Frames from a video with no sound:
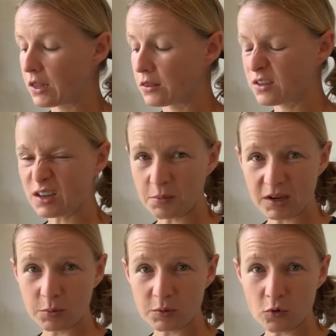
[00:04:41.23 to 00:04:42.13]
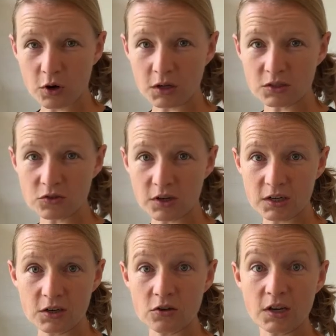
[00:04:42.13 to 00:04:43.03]
This I made a bit more
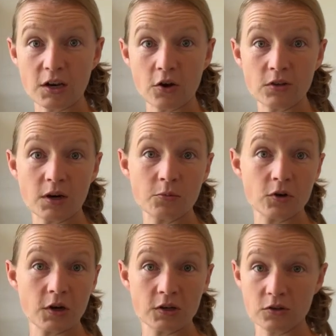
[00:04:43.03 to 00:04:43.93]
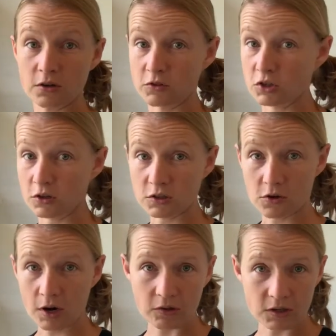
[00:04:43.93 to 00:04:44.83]
concentrated because I know that I'm not going to have a chance
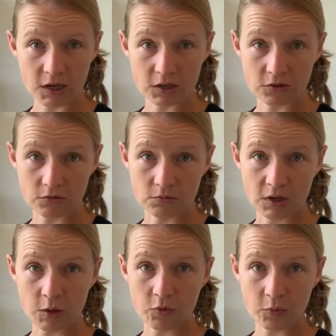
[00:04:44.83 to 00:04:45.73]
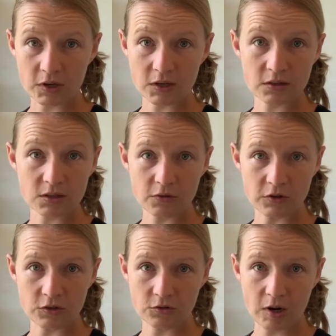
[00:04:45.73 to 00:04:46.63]
throughout the day to keep repeating this every
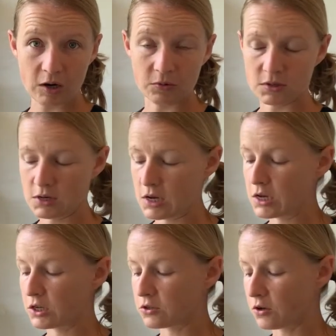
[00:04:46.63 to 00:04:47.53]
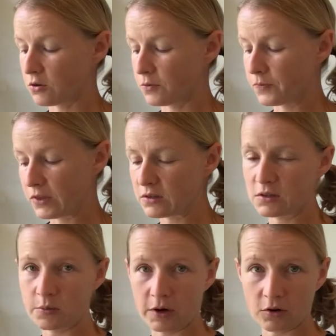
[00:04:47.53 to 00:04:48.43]
2 hours. So this
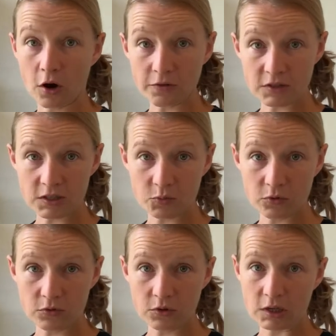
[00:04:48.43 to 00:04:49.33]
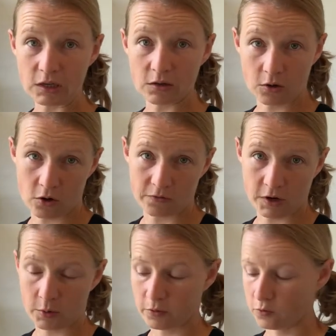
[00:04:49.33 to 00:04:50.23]
is about half teaspoon in a half a
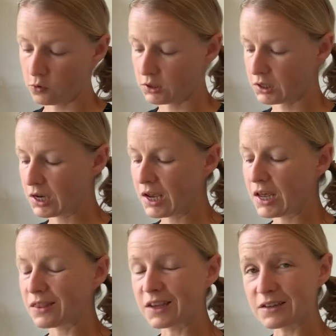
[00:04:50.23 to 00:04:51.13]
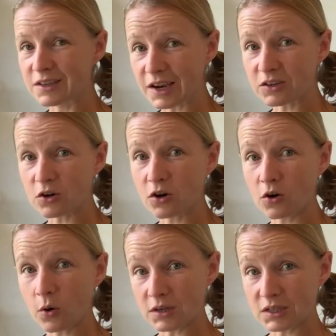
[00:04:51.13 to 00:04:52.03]
cup of water. The exact
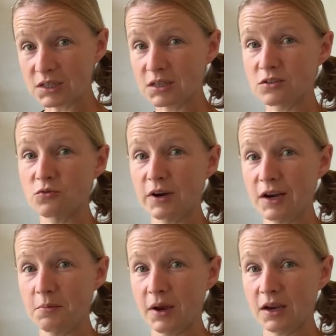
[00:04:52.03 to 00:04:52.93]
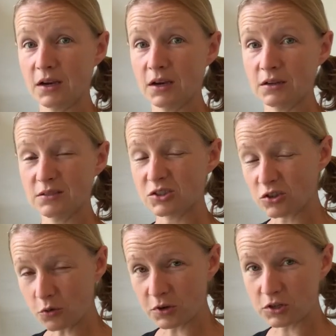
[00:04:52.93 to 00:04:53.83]
quantity doesn't really make
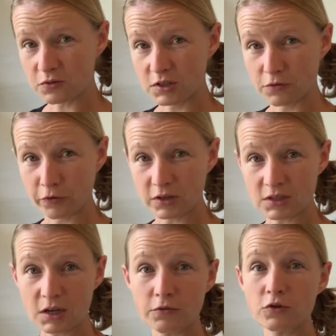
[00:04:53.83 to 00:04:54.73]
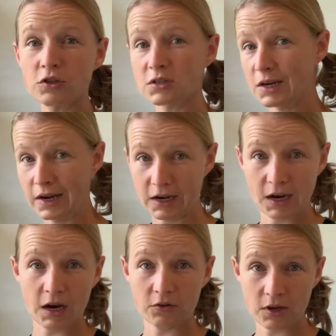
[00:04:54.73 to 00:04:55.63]
so much of a difference if you're just cleaning
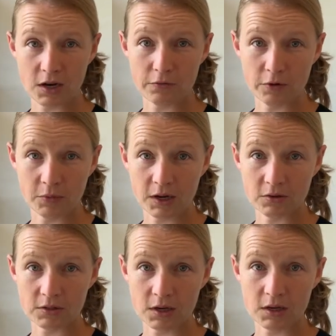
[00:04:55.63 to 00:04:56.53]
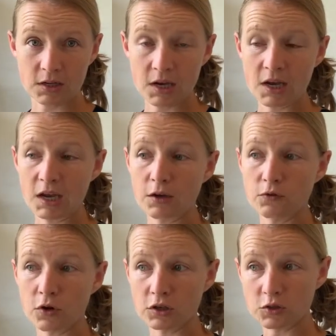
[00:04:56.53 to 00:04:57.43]
out the eye from the outside. If
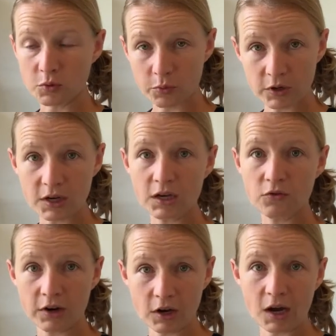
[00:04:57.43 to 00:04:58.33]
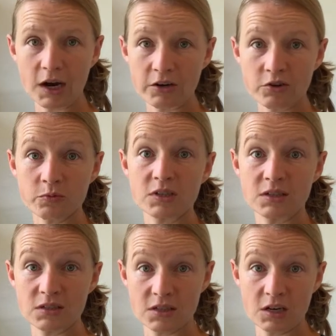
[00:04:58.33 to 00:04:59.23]
you're going to be putting in regular eye drops,
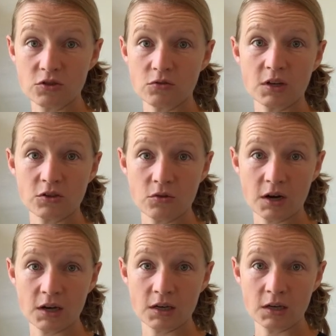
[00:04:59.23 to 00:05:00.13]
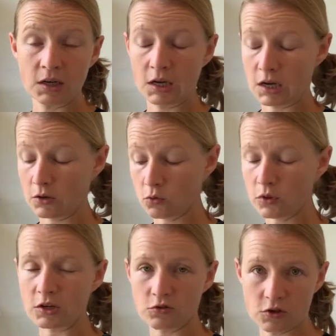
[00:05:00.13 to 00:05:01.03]
it's essential that your eye or
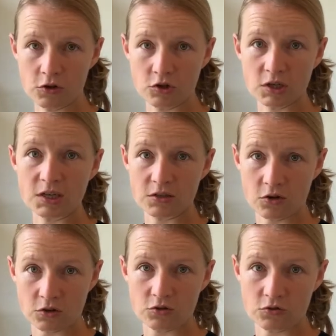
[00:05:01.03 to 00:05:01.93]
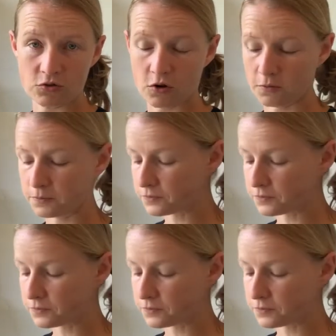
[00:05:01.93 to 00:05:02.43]
that your solution is not too strong.